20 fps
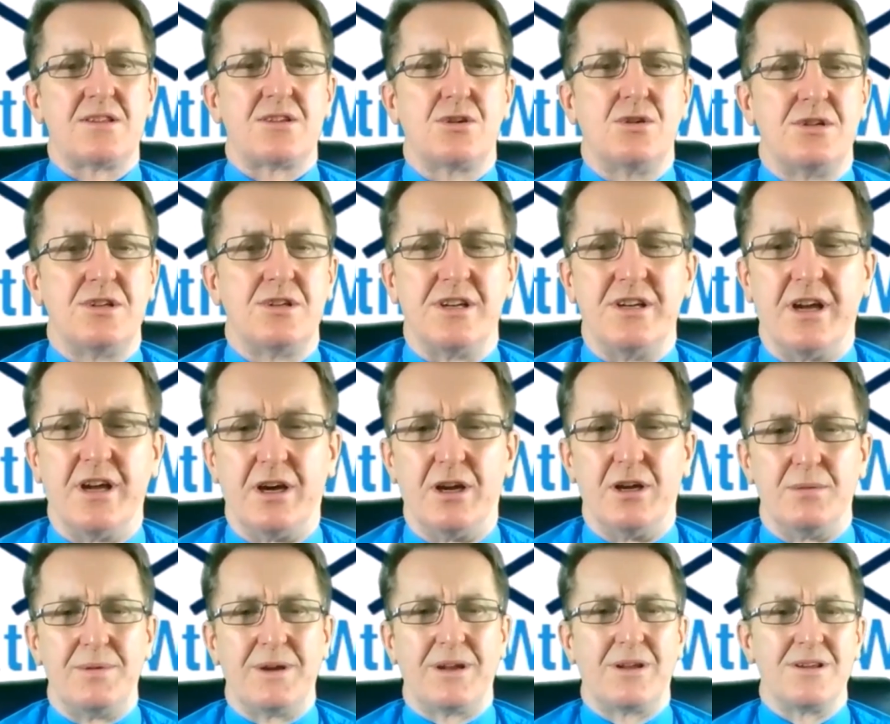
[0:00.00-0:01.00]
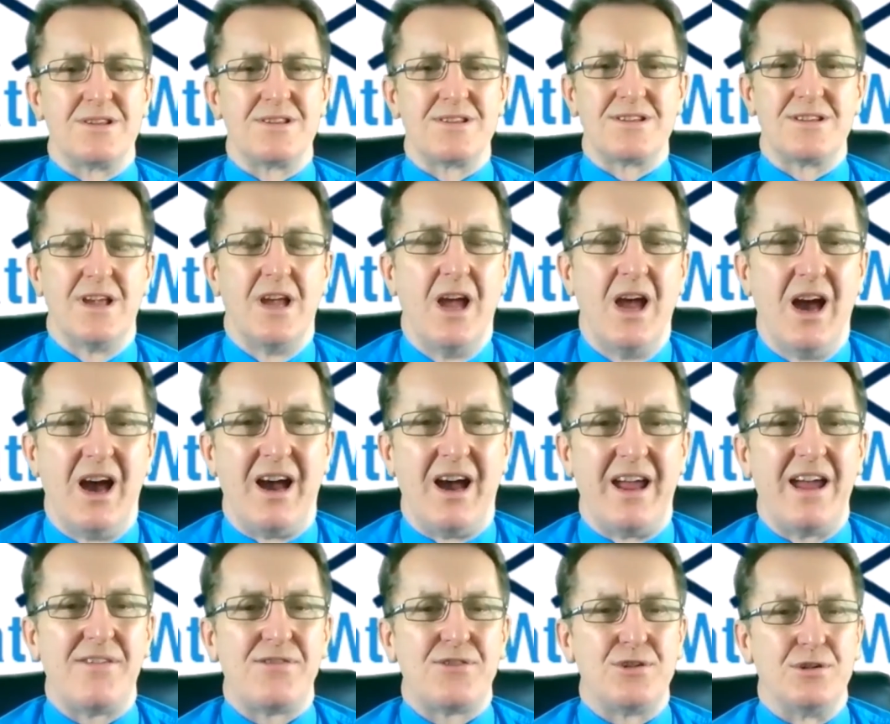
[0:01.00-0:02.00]
good to know, because I
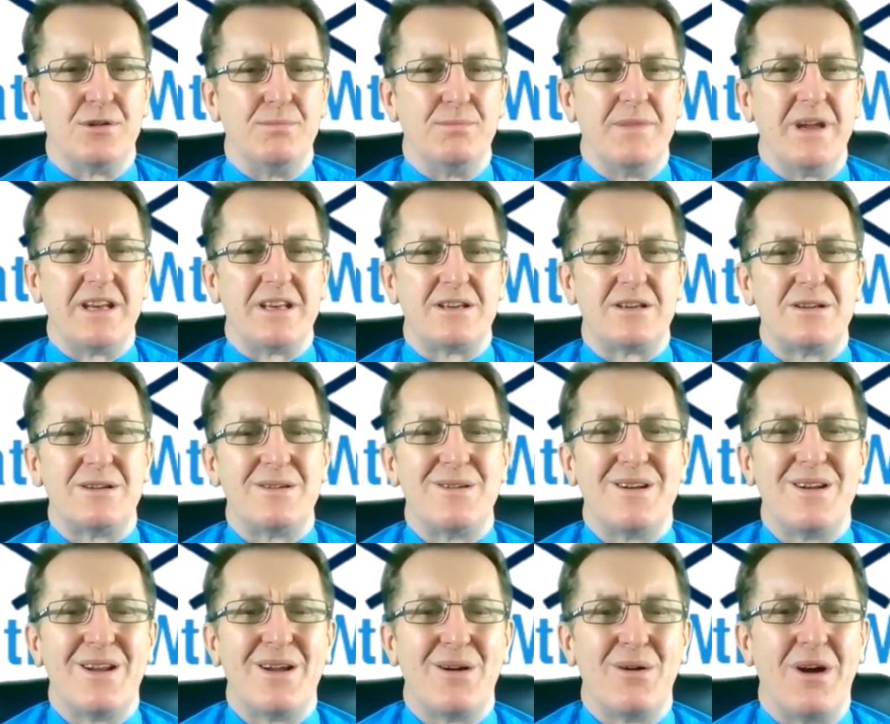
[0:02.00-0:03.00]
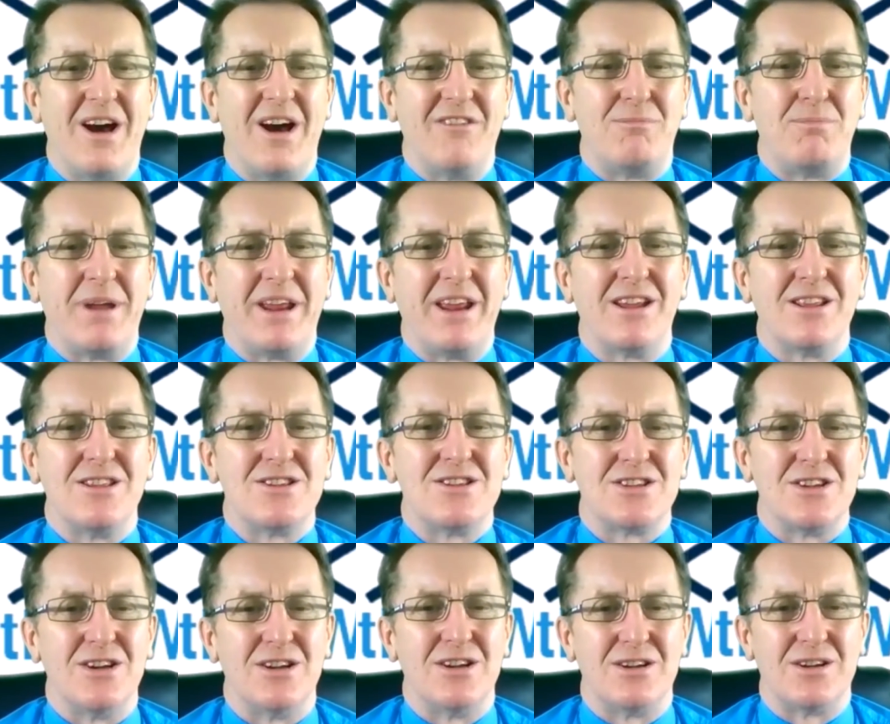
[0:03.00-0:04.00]
have to admit I've been
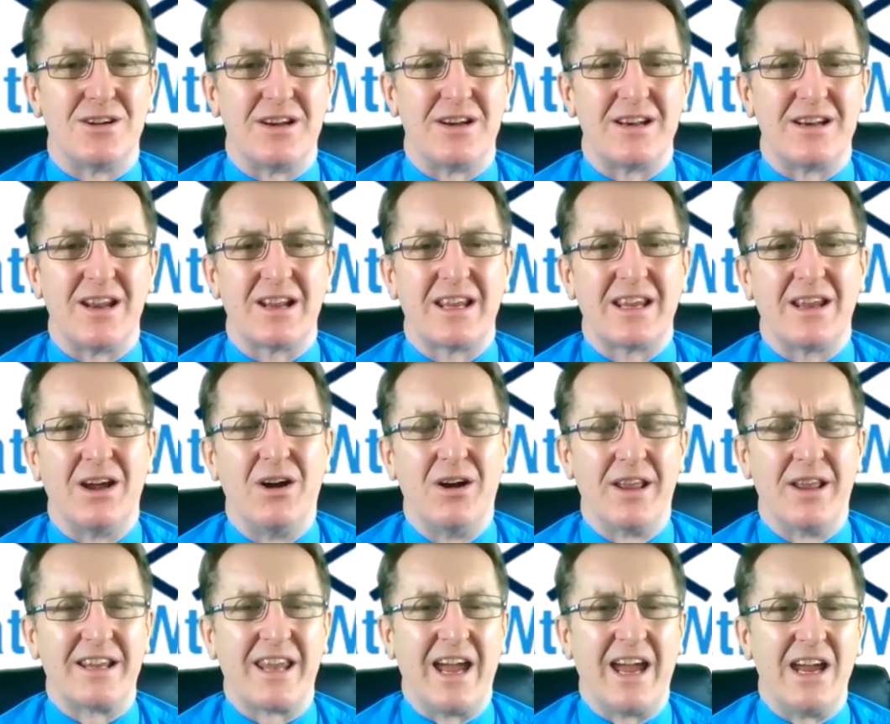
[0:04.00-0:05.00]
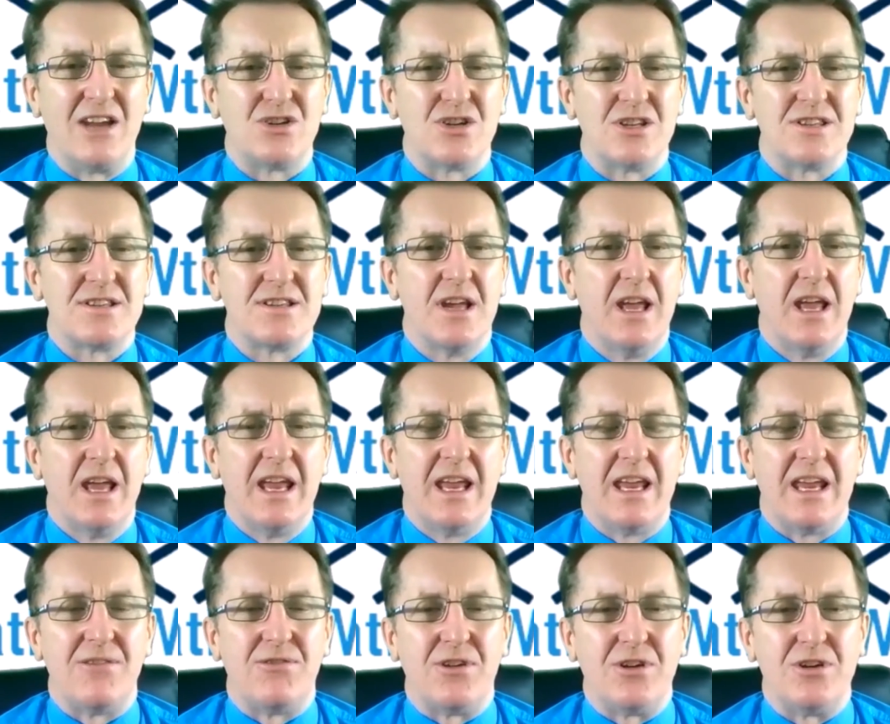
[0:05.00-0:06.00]
concerned on occasions,
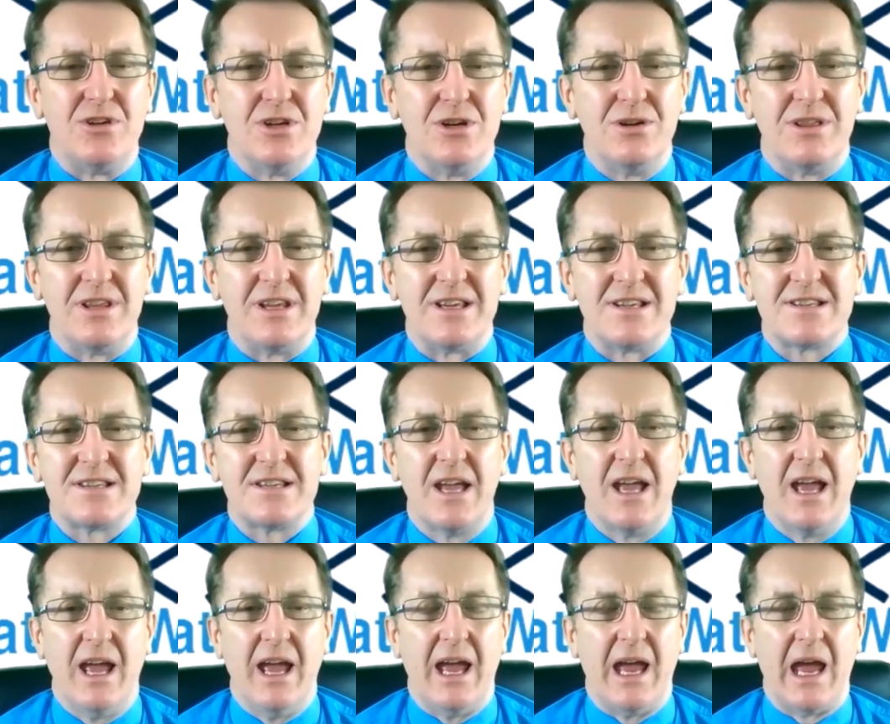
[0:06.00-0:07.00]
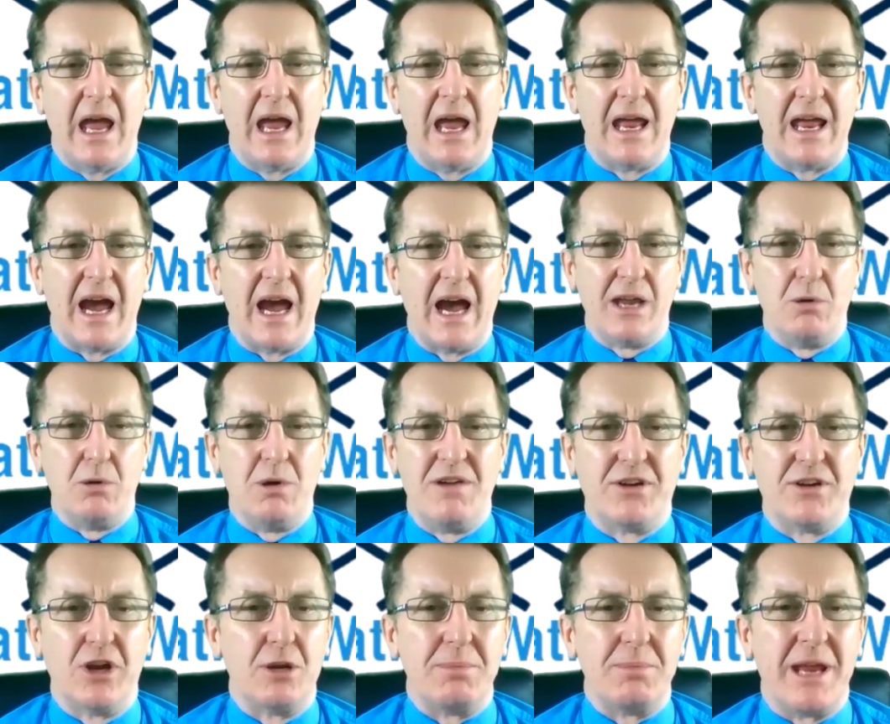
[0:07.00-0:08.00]
if you do this, are you
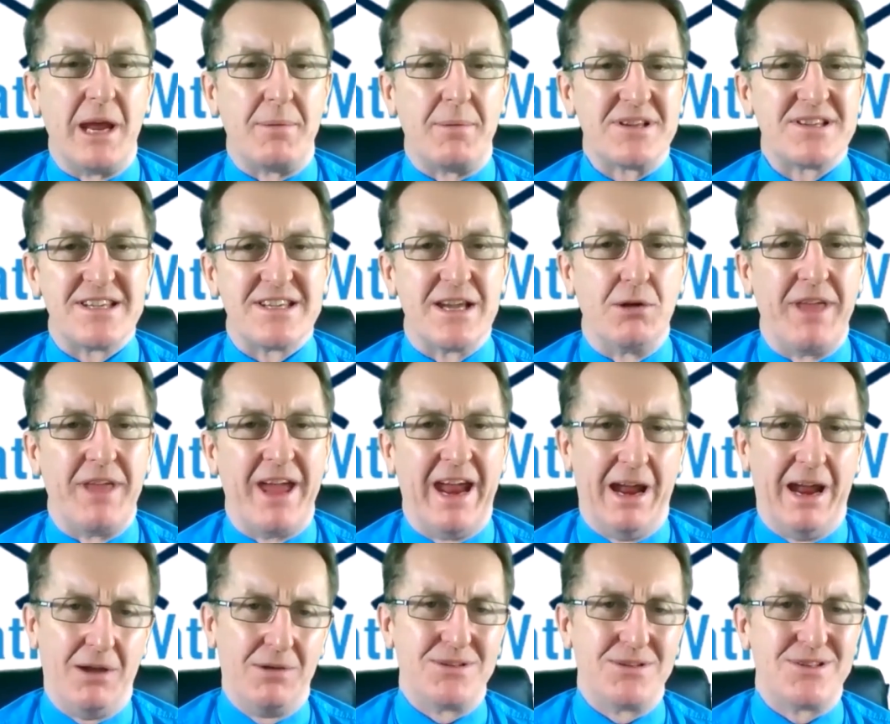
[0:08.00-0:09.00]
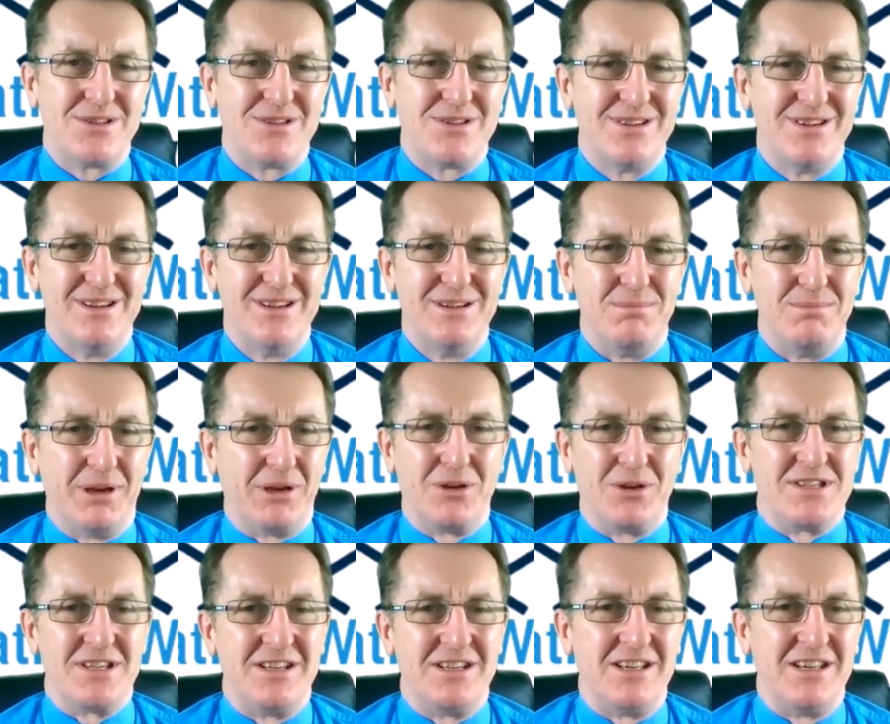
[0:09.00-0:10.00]
ever going to be able to sell the house
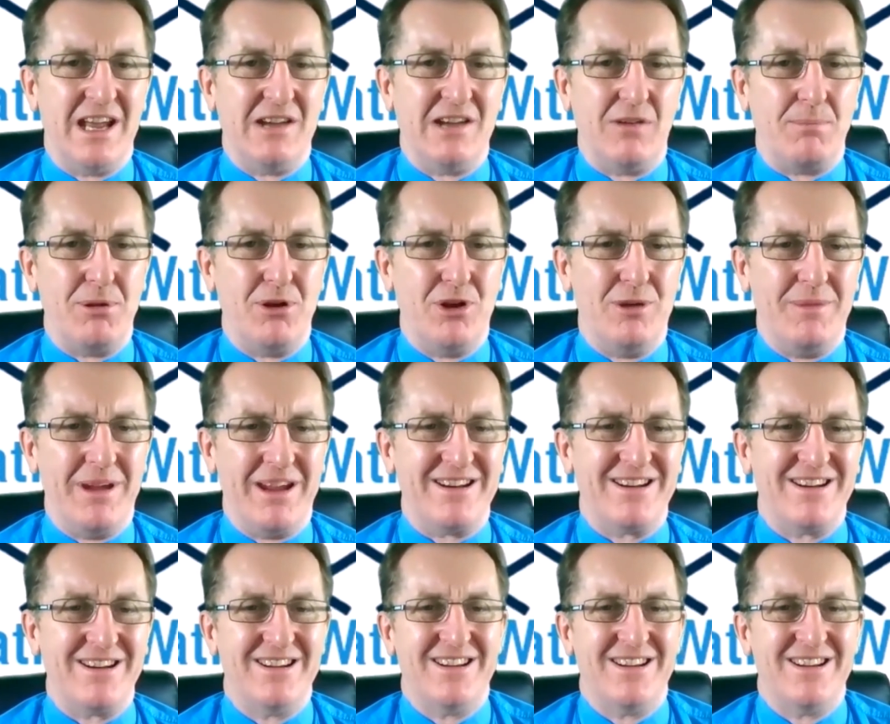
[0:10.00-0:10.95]
because it didn't have a permit?